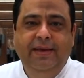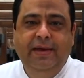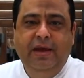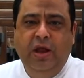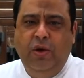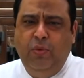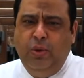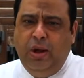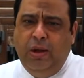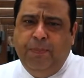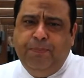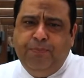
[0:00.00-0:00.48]

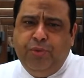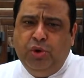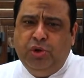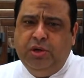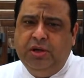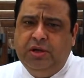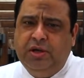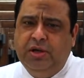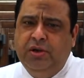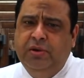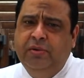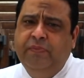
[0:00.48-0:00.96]
Now we'll
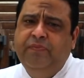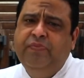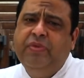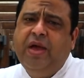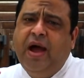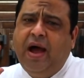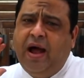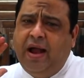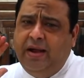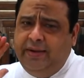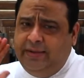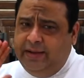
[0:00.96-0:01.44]
put it in
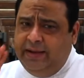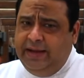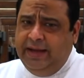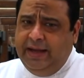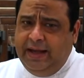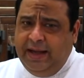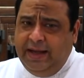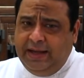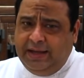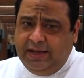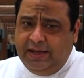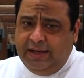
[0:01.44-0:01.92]

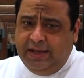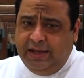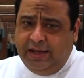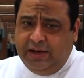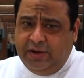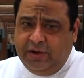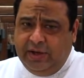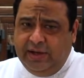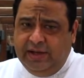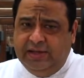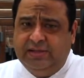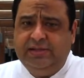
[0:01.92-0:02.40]
180
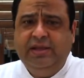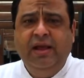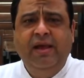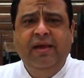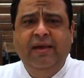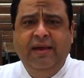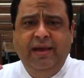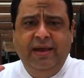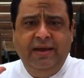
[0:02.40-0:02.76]
degrees